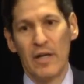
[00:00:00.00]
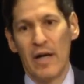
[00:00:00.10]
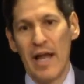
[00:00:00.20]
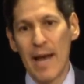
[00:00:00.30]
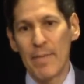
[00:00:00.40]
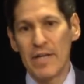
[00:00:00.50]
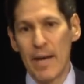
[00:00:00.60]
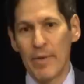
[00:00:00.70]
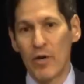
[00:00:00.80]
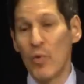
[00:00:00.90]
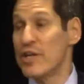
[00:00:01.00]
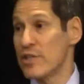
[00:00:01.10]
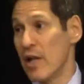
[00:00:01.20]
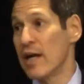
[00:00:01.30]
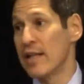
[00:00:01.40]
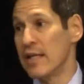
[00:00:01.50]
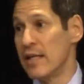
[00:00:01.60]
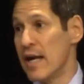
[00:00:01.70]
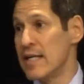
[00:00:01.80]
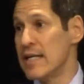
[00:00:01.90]
an epidemic which, like the
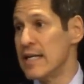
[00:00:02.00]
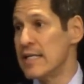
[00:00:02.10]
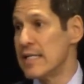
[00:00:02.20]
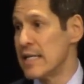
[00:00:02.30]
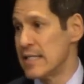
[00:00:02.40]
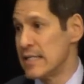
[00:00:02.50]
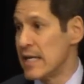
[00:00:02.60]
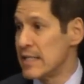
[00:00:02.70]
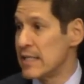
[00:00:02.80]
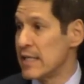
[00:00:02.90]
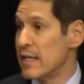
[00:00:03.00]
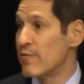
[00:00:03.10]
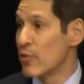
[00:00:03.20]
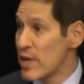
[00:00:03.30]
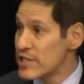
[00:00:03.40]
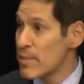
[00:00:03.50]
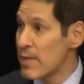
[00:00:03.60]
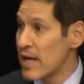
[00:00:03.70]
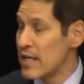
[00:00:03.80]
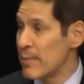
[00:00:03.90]
1918 1919 influenza
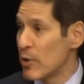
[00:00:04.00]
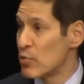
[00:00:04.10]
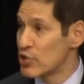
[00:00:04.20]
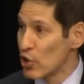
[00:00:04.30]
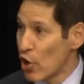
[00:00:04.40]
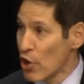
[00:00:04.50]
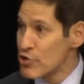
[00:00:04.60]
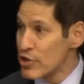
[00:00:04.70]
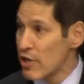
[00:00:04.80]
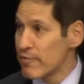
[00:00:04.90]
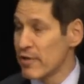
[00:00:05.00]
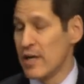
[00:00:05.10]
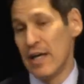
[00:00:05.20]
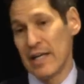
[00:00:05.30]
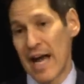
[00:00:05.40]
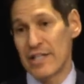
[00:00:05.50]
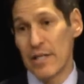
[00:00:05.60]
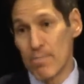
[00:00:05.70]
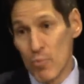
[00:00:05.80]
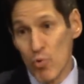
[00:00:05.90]
pandemic, was large enough to actually
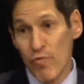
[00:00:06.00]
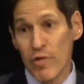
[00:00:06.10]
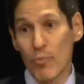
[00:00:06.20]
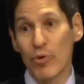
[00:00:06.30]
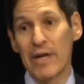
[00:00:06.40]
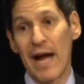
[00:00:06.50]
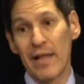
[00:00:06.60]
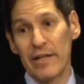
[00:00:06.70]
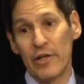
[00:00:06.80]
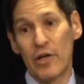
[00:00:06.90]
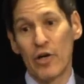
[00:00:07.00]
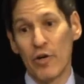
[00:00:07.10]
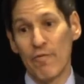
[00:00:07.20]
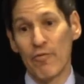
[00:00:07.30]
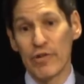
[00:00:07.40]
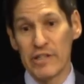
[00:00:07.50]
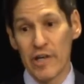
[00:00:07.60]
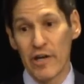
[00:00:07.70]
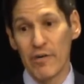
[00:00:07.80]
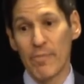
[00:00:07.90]
move the mortality curve for an
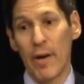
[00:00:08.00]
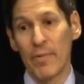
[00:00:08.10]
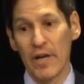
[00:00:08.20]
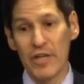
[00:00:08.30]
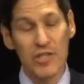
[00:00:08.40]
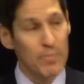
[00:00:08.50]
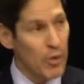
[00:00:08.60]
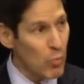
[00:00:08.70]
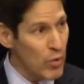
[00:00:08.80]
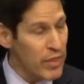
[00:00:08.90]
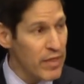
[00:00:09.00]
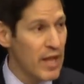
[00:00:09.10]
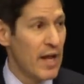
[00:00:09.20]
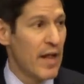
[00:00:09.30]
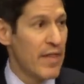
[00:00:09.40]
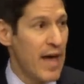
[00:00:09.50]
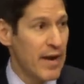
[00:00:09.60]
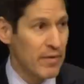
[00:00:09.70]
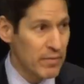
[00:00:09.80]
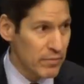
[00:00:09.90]
entire population. But with
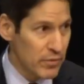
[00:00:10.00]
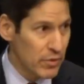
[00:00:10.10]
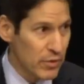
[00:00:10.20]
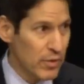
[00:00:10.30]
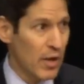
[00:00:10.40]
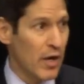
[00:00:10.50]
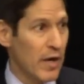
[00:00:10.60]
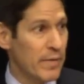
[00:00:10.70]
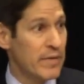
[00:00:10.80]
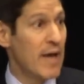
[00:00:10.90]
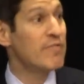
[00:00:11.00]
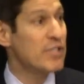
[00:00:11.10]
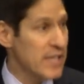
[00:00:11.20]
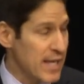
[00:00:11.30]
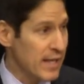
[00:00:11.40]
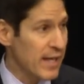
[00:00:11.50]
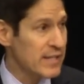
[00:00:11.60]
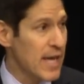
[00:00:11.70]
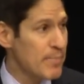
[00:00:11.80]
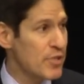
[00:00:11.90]
that uh, devastating
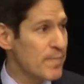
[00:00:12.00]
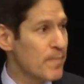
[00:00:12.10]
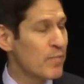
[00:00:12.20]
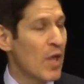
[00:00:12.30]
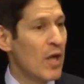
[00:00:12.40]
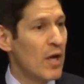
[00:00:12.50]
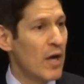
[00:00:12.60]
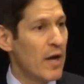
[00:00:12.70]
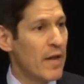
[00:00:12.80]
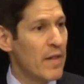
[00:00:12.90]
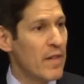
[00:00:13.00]
exception, uh,